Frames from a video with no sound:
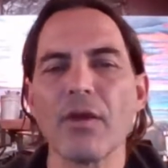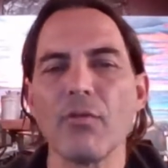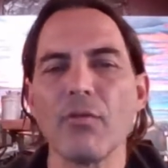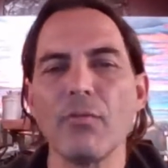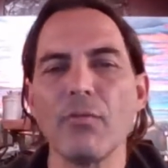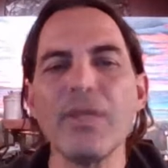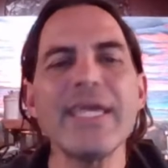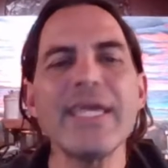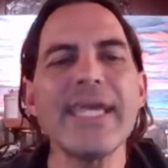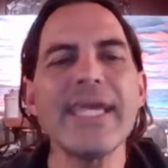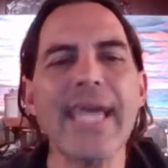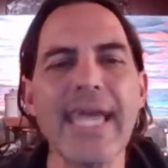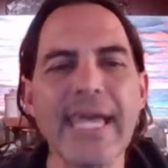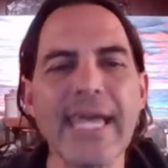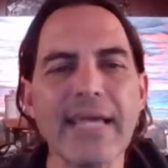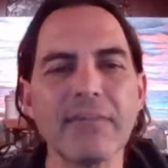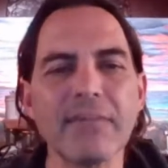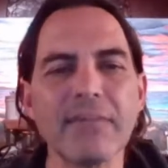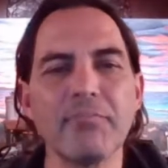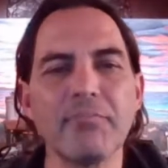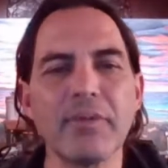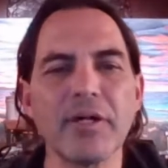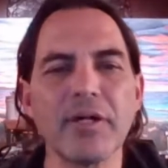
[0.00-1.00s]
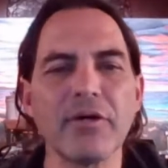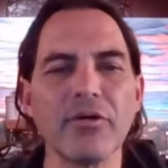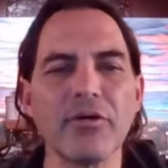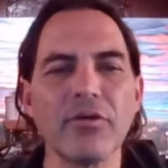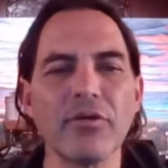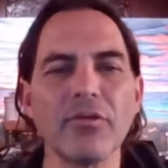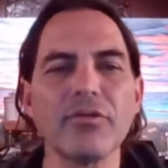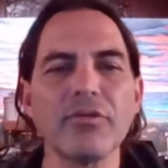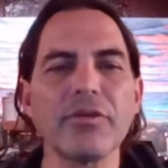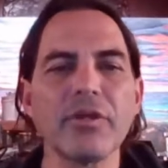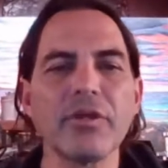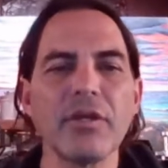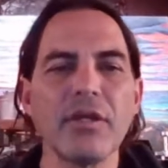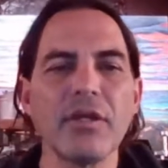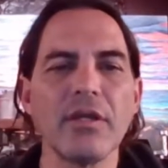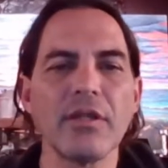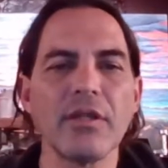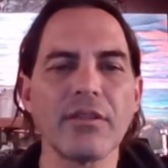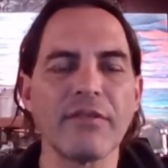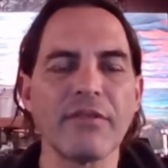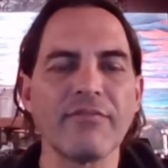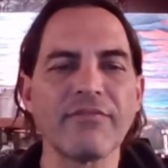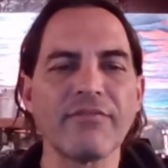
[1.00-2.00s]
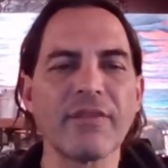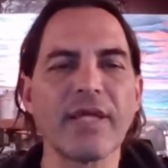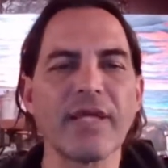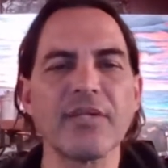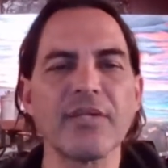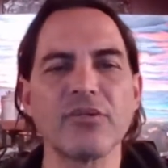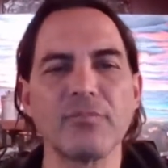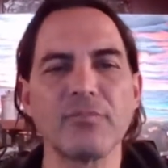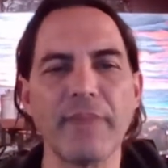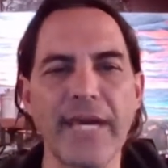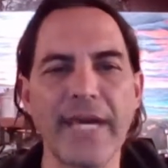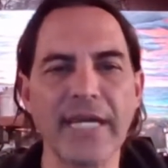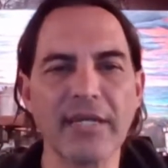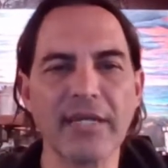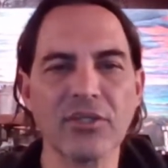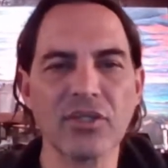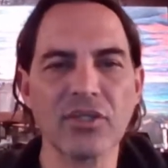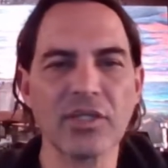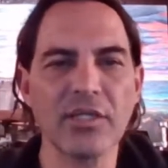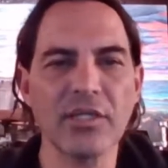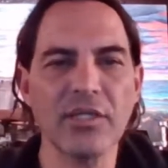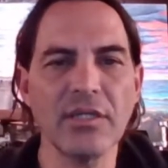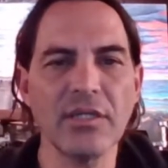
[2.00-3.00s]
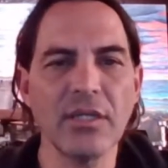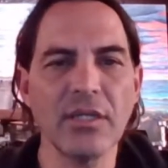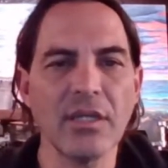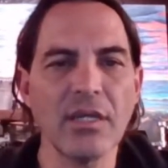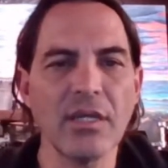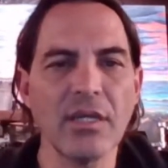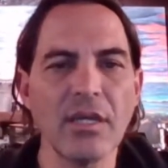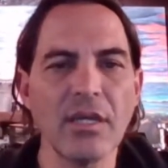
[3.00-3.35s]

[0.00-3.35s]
we can't build the Fledge Madison,